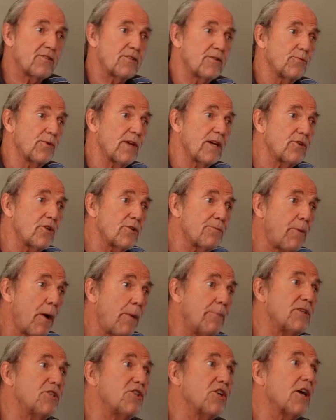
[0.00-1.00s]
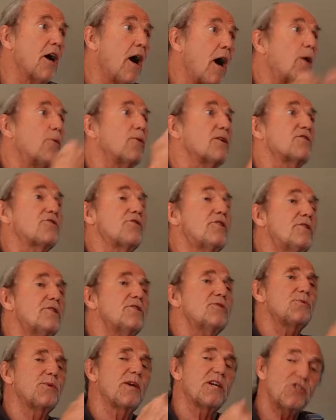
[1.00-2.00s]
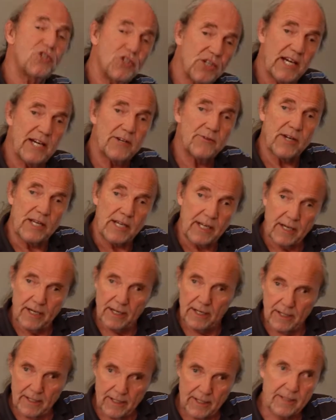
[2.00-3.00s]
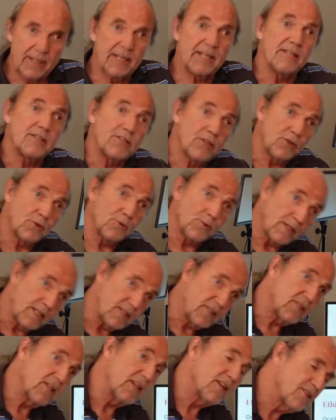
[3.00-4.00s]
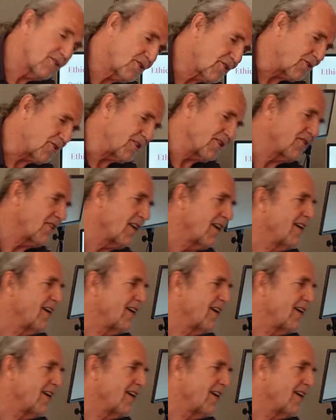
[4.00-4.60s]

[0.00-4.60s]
We are not publishing our stories, we are sharing the interviewees' stories.